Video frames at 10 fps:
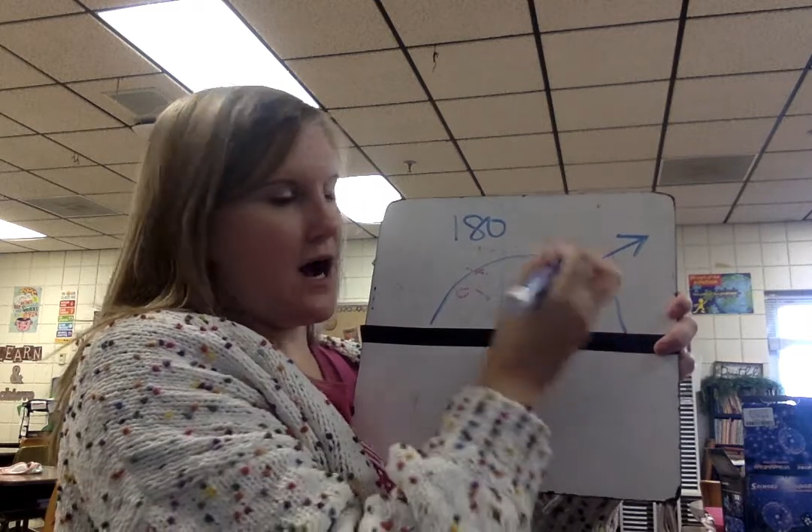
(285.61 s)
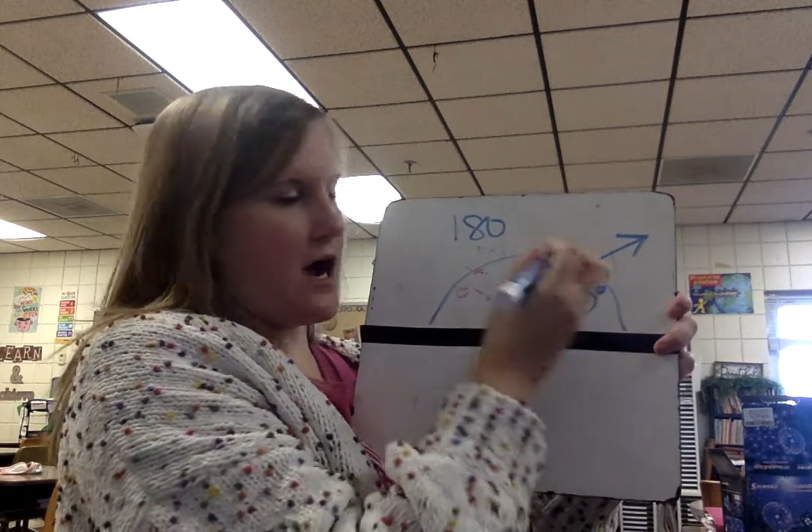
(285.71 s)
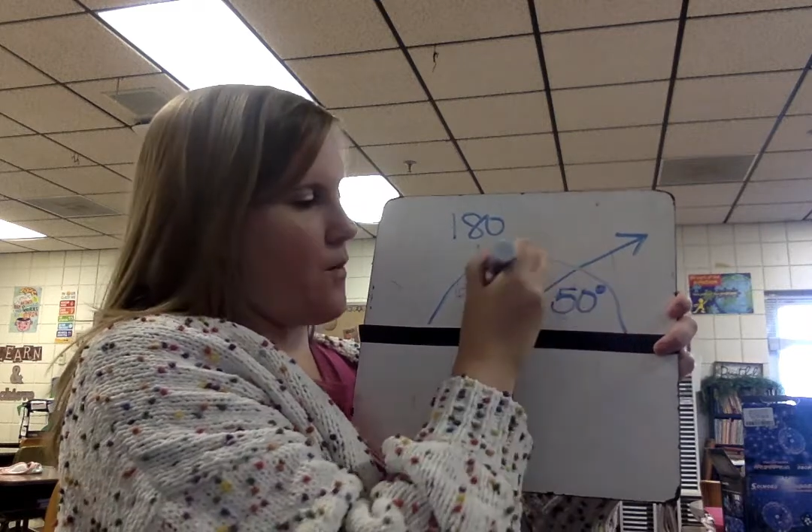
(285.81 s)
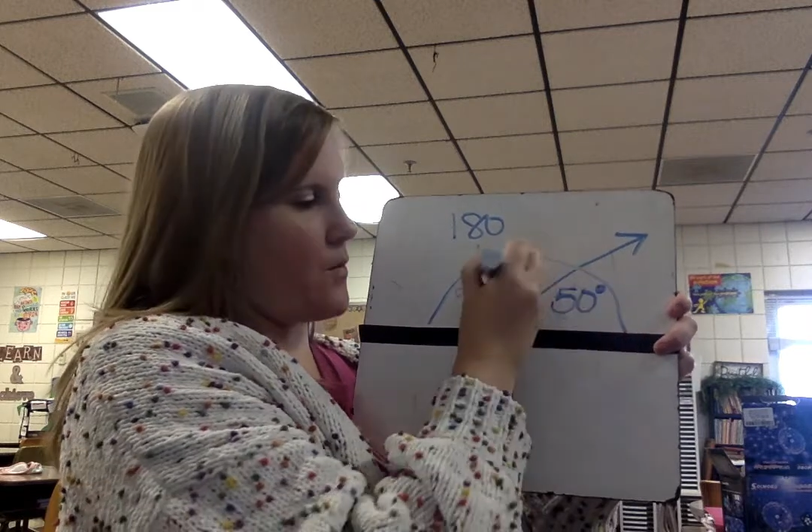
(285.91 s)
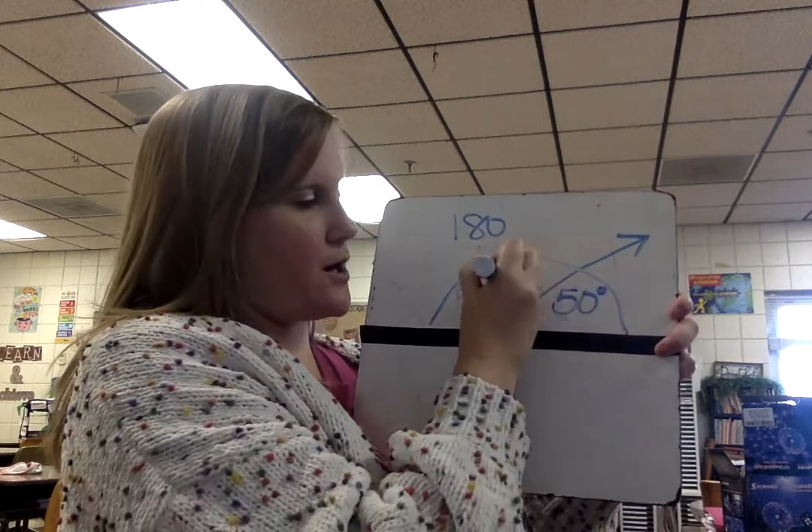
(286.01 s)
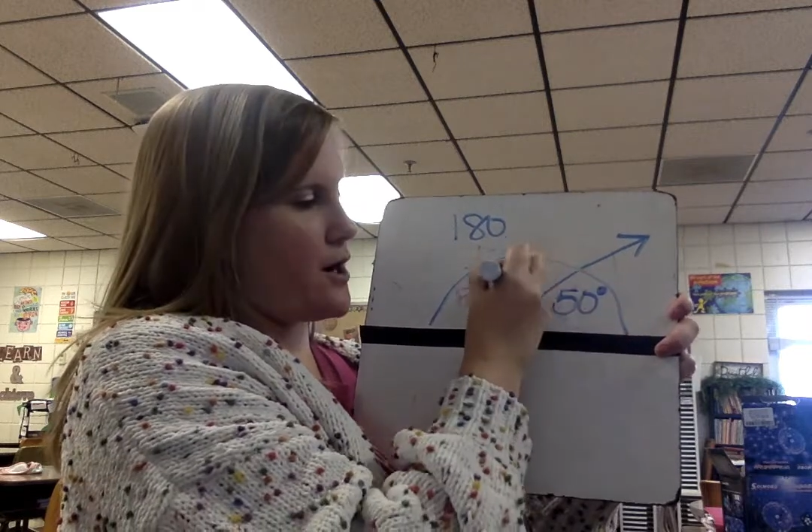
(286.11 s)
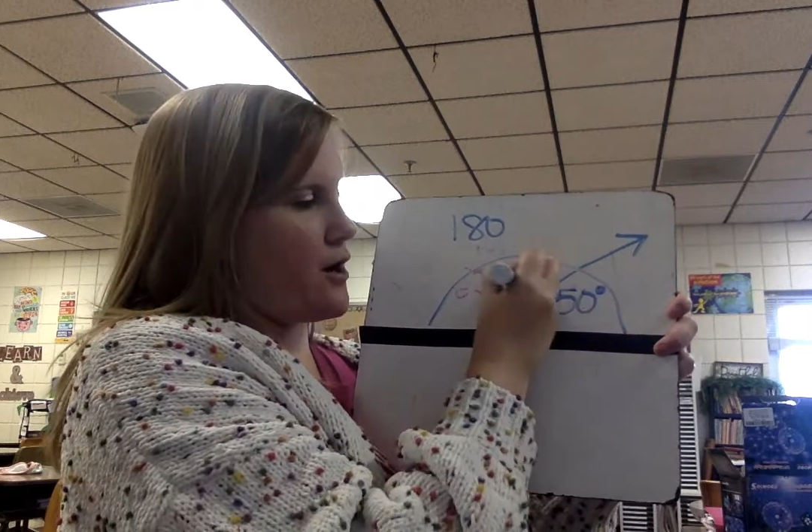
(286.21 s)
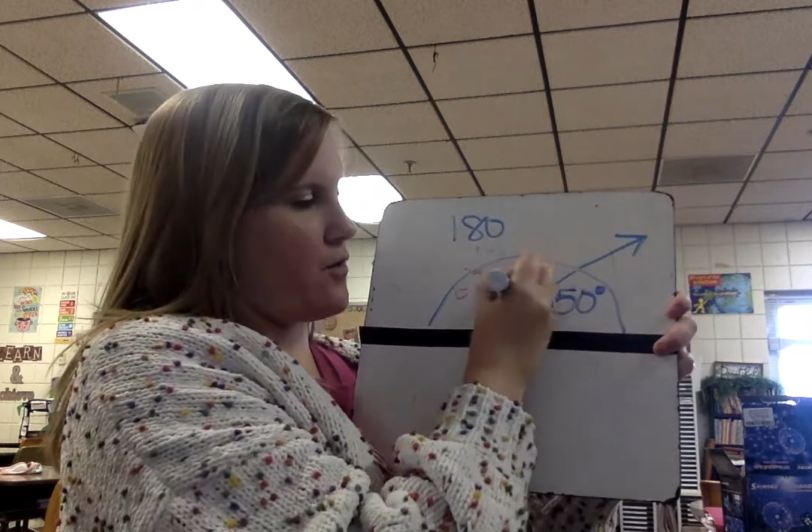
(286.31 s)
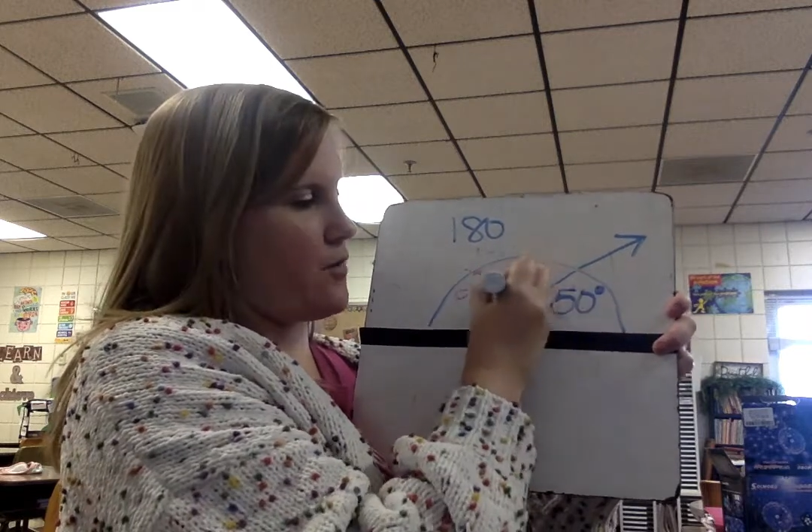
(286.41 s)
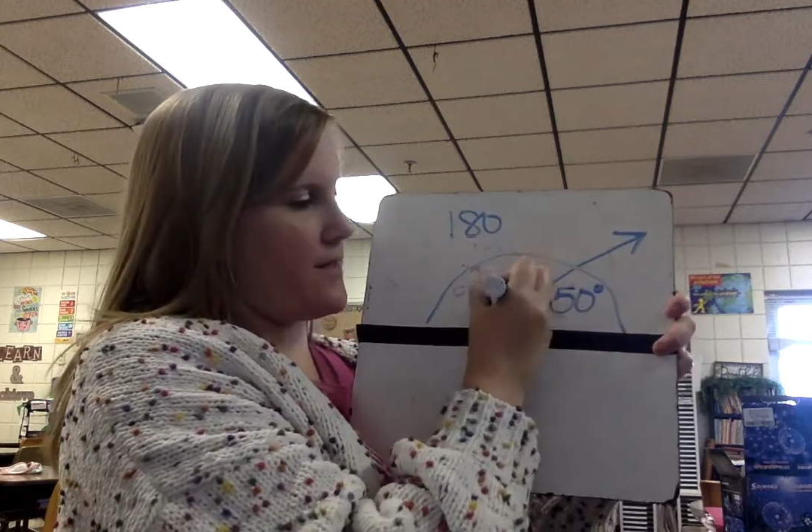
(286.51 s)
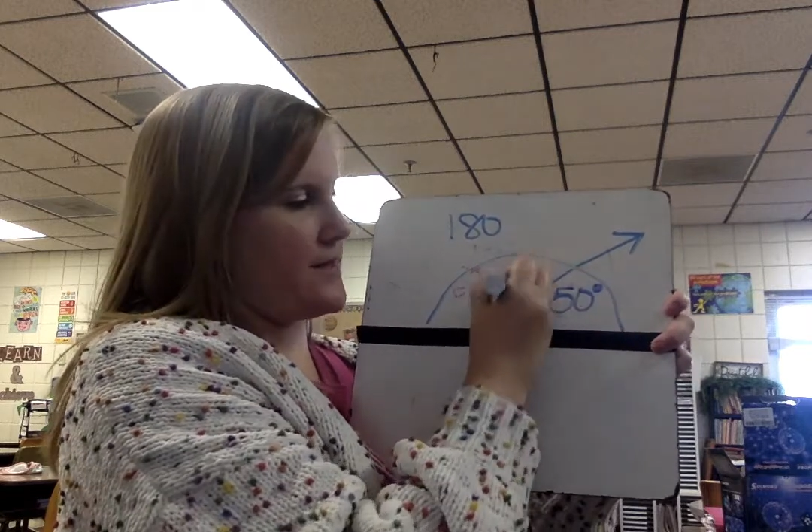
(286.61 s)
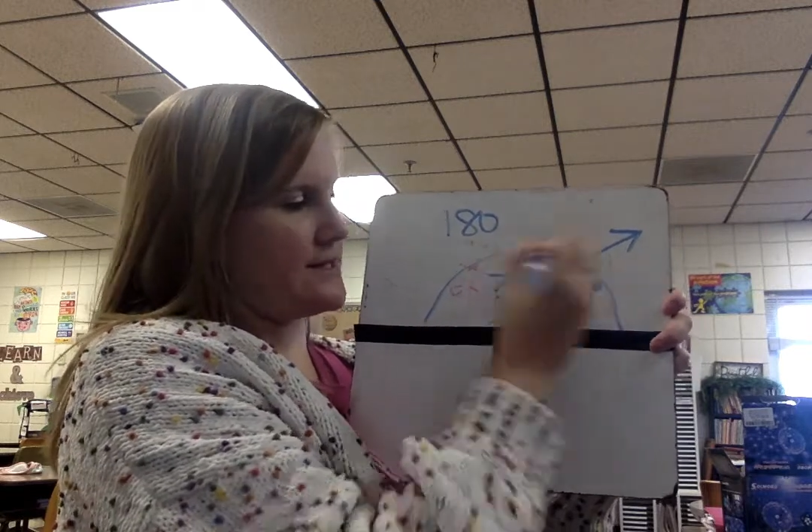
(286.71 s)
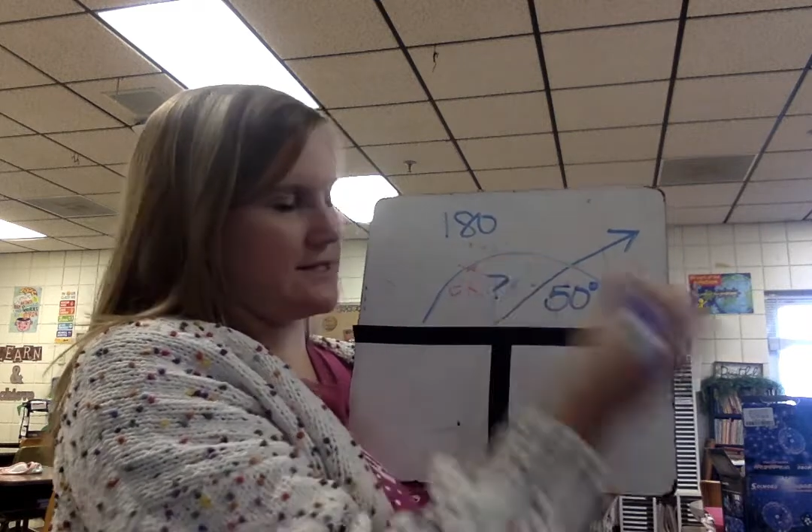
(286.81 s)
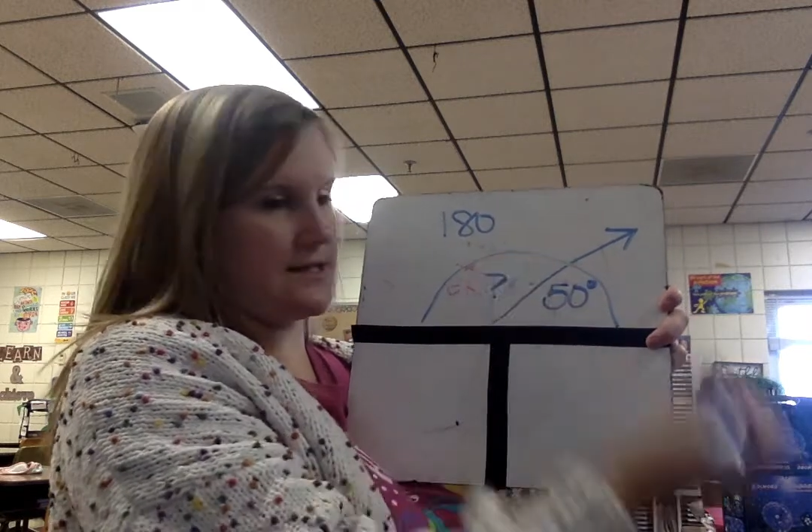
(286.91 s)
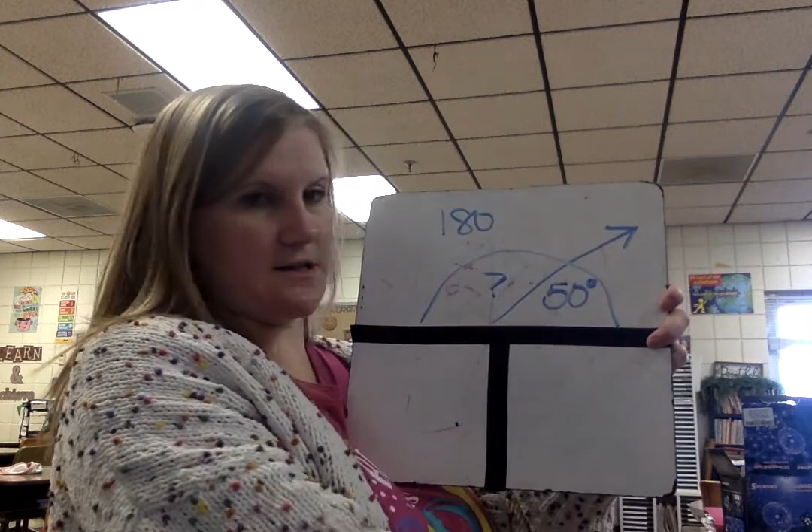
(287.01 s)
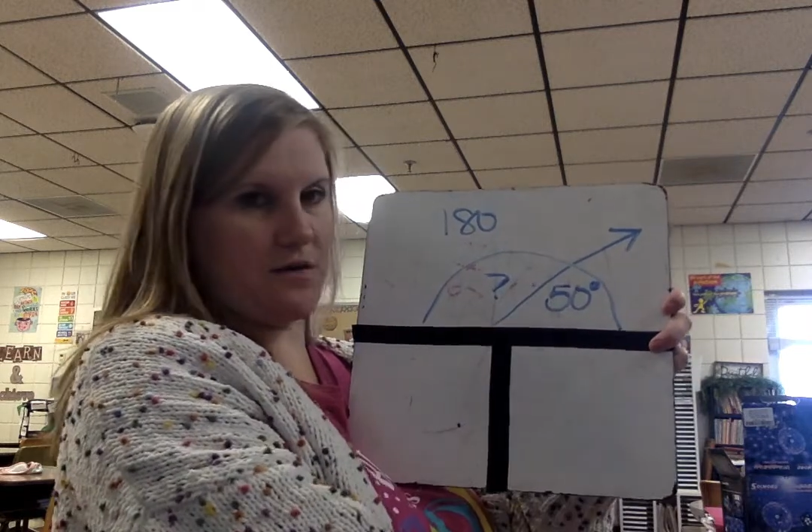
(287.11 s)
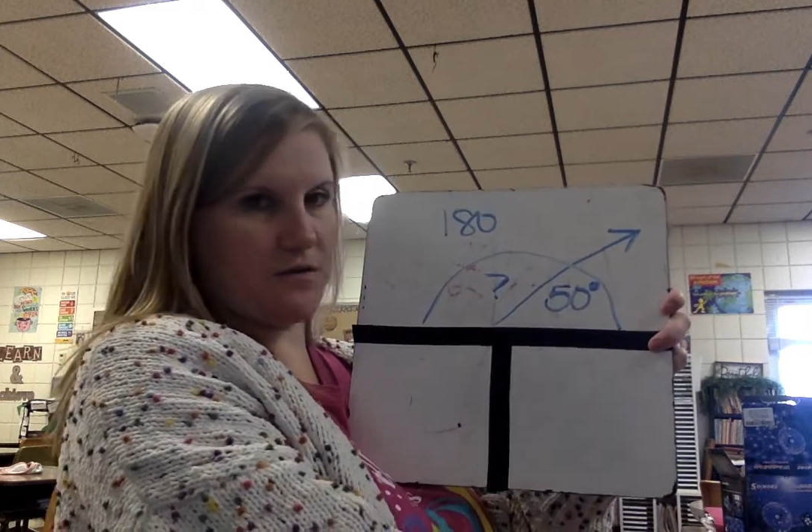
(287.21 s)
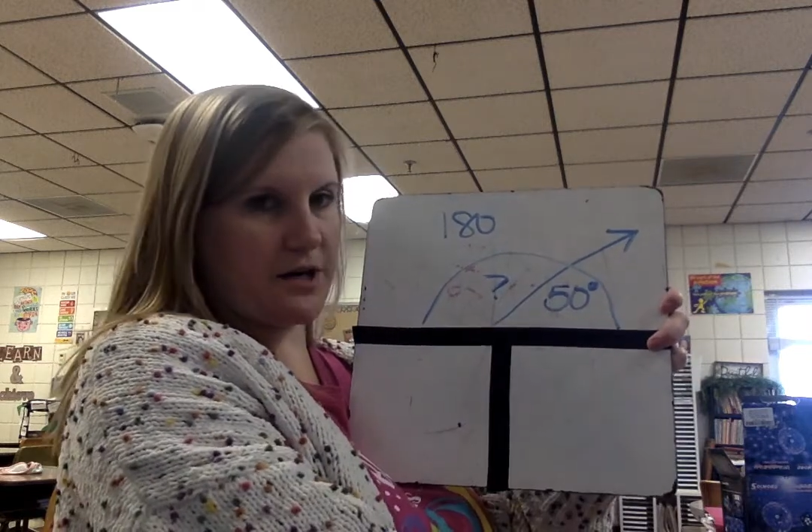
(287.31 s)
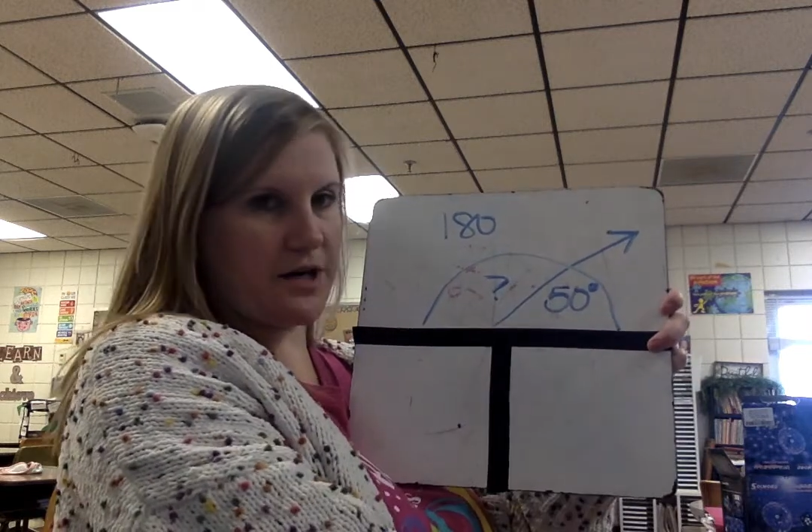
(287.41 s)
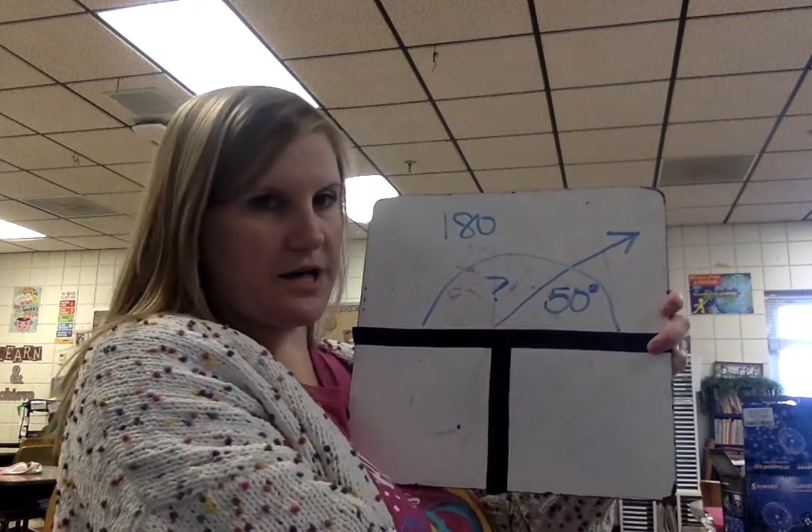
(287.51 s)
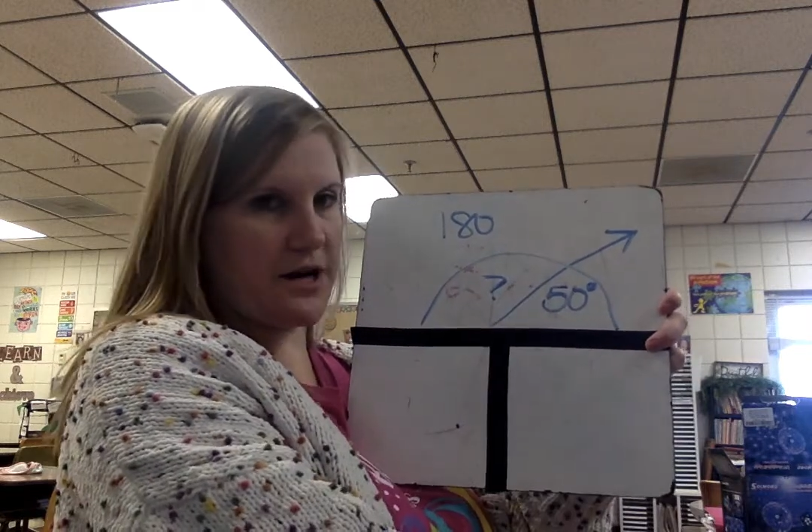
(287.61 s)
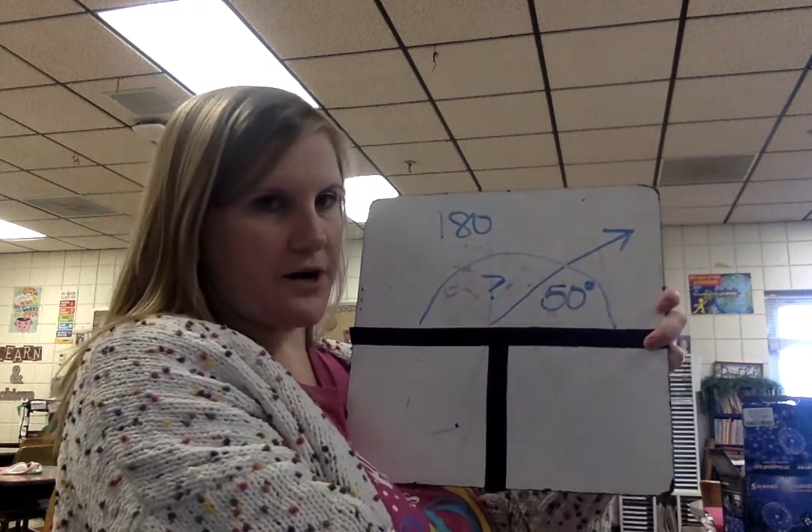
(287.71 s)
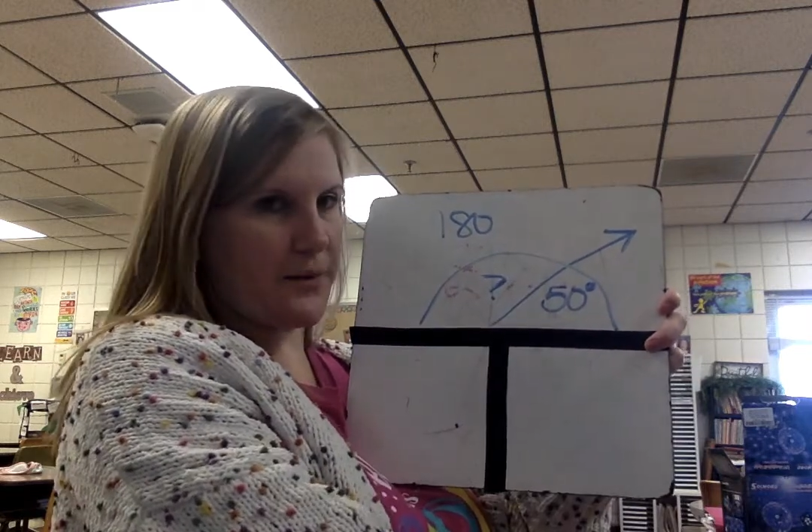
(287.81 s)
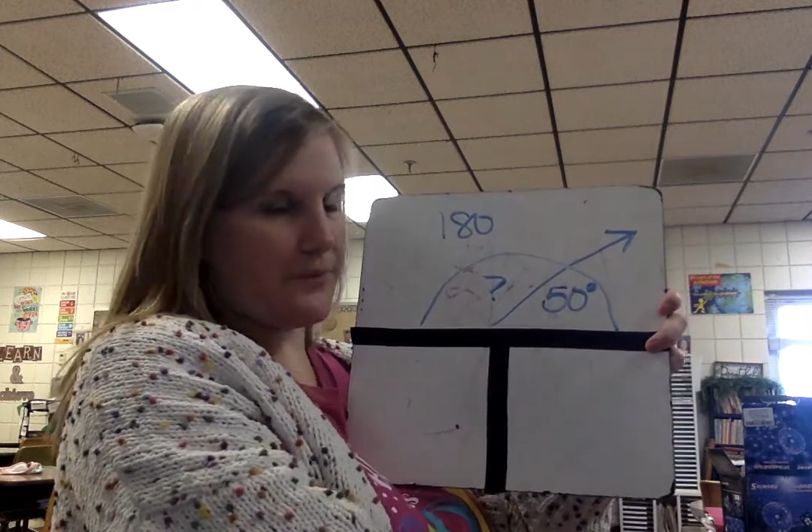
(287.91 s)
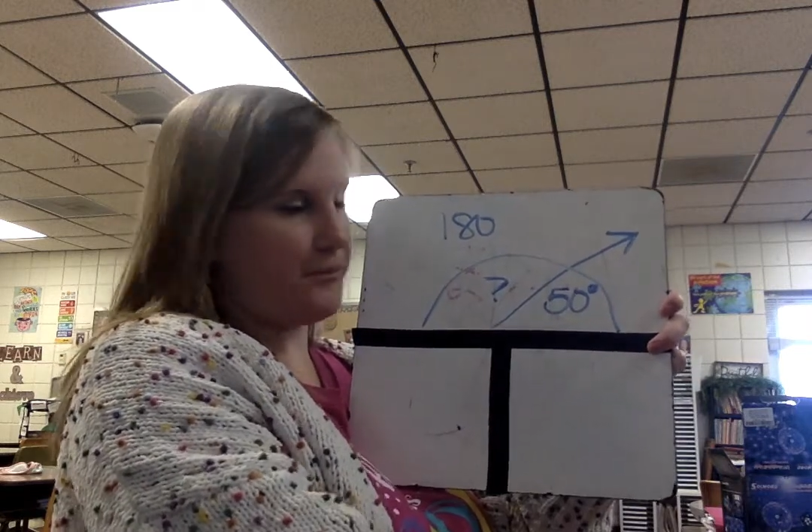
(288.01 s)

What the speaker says: I want to know what this is over here.